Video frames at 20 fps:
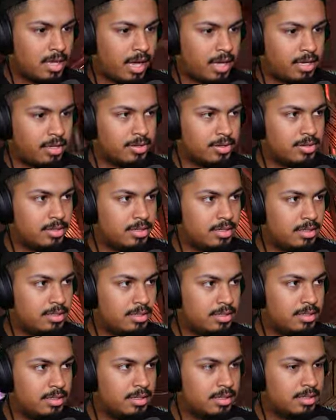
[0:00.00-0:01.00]
How you doing?
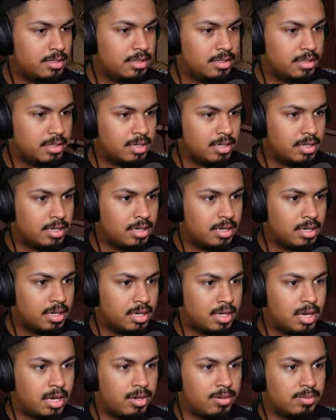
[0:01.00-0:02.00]
Went to Pandora to become
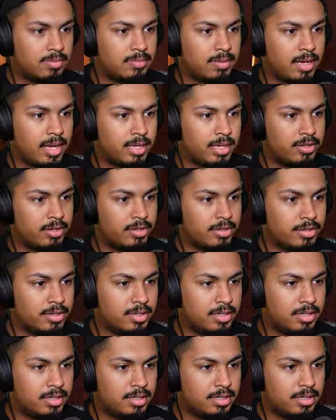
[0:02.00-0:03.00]
vault. Oh, how you doing?